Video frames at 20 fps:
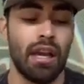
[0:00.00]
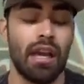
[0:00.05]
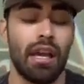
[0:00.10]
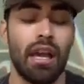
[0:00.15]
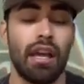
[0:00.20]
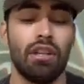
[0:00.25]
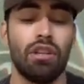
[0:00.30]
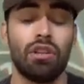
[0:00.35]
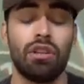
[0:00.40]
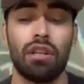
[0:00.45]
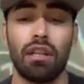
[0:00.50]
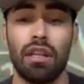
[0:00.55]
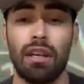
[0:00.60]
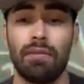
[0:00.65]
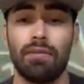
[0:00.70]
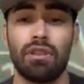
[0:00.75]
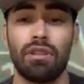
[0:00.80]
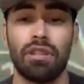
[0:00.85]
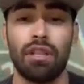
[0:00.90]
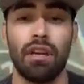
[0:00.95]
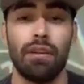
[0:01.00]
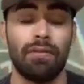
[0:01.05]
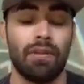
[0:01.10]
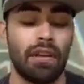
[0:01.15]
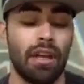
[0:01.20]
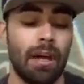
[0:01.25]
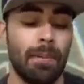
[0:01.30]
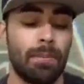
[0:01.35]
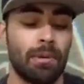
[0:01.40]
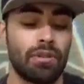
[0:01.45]
and you can give yourself an
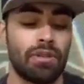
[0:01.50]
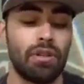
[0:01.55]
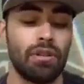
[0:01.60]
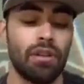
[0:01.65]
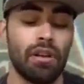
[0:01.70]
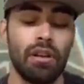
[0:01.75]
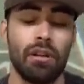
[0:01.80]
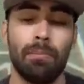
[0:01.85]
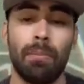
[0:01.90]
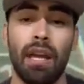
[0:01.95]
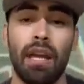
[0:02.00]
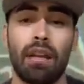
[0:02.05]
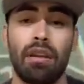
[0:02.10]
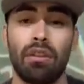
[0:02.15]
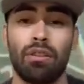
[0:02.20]
opportunity to make a